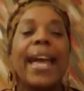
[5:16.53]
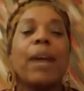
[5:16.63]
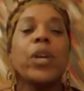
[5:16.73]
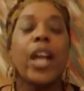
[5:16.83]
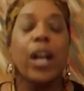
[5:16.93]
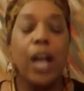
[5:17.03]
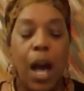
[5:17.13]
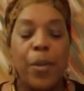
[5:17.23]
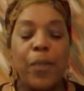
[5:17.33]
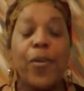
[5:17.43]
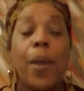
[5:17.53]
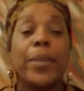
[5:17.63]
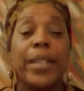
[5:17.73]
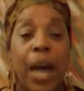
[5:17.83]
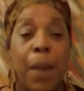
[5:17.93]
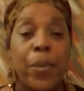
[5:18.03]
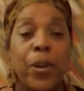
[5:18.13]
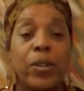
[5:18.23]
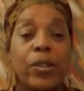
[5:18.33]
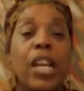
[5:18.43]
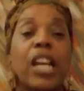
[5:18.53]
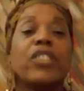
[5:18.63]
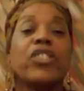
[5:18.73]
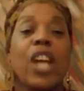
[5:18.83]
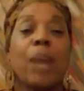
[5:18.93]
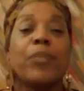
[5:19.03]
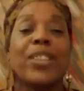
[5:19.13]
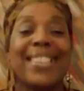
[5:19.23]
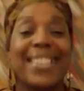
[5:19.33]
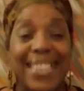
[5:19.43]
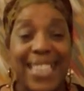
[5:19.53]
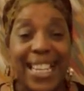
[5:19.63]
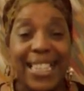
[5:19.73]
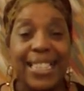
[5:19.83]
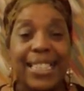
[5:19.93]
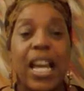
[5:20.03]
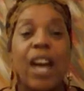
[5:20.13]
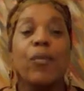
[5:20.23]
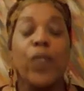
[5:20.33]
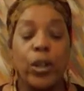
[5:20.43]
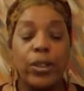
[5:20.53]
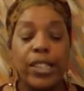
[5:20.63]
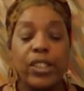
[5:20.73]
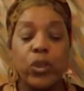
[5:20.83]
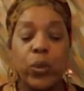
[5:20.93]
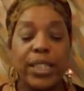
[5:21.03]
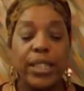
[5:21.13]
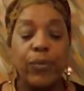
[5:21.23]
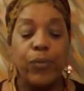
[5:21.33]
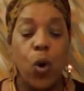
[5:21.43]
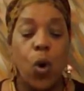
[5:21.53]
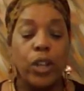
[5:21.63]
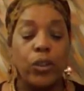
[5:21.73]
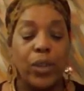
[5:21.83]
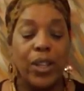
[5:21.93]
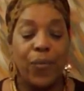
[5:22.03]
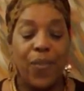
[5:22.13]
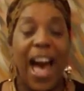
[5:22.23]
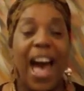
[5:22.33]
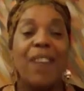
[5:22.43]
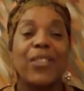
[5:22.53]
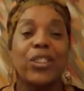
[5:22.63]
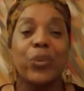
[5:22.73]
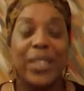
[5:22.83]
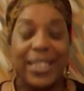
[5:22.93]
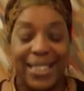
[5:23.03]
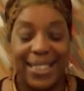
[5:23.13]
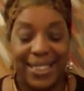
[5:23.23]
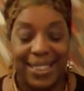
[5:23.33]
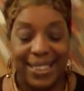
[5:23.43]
We are coming from Numbers chapter 6, verses 24, 25, and 20,